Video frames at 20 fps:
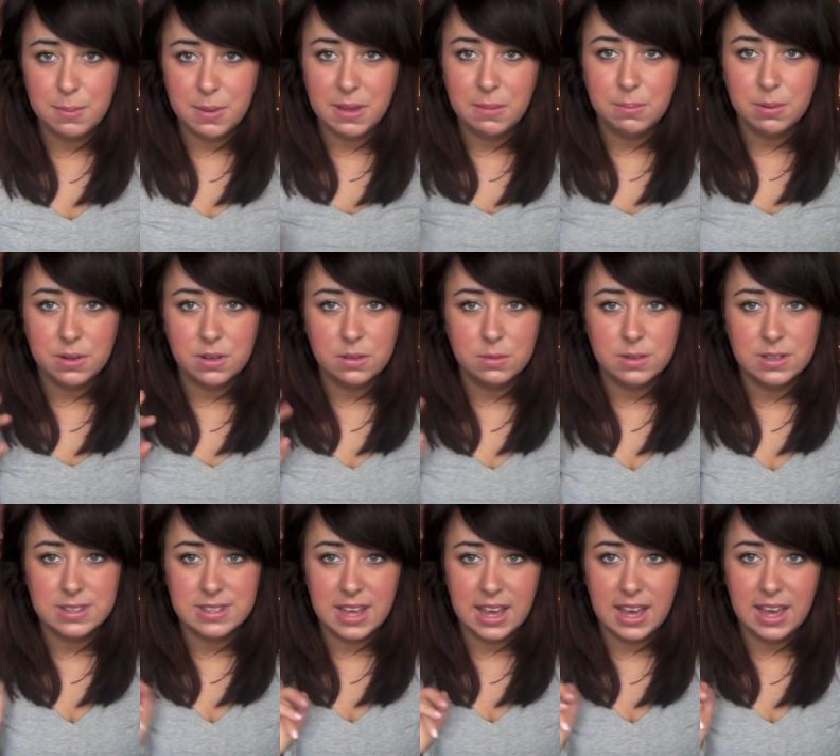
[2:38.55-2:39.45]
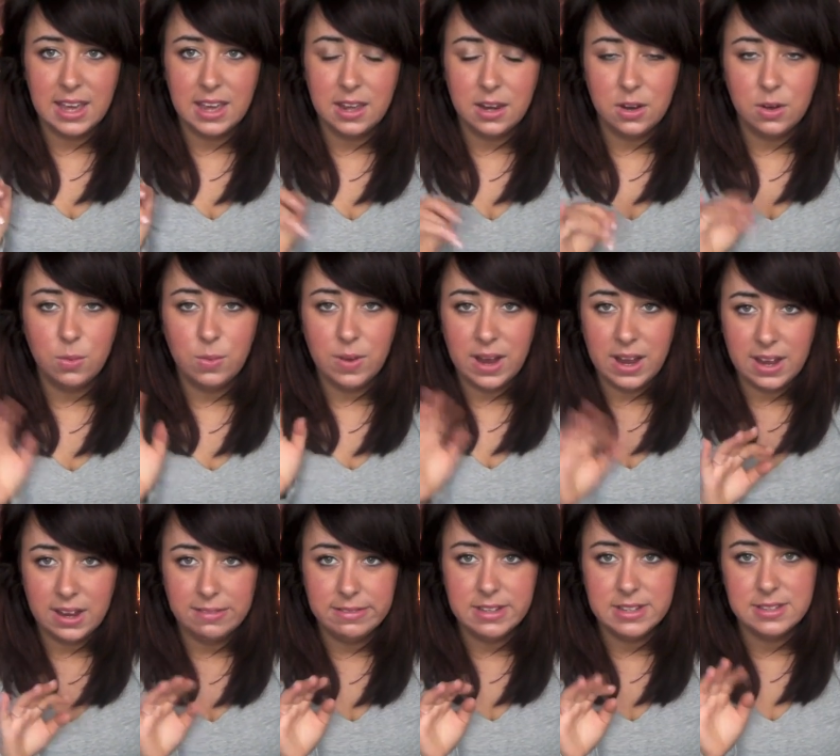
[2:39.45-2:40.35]
people will say, you know,
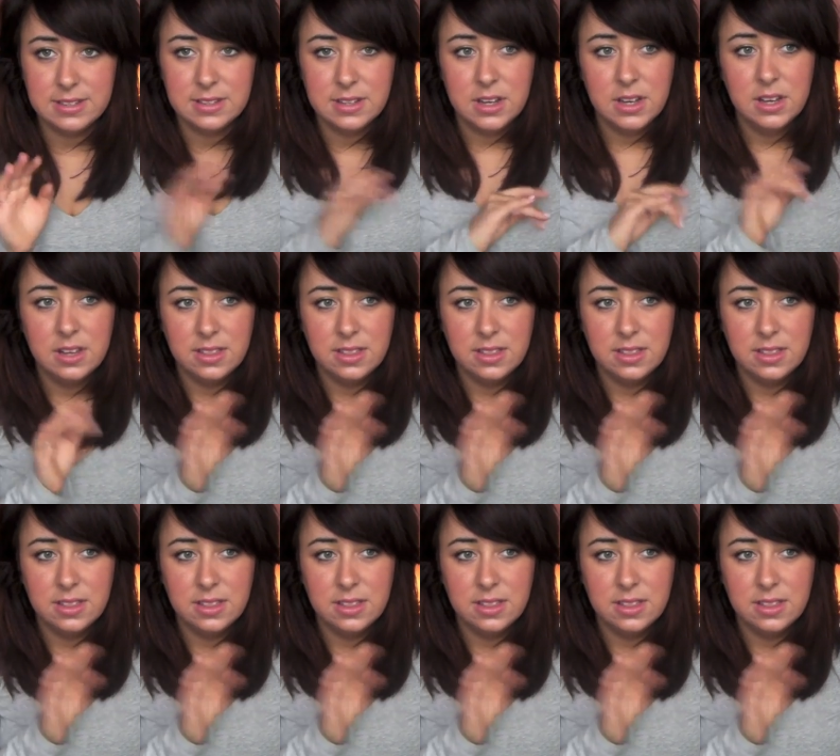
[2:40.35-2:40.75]
where is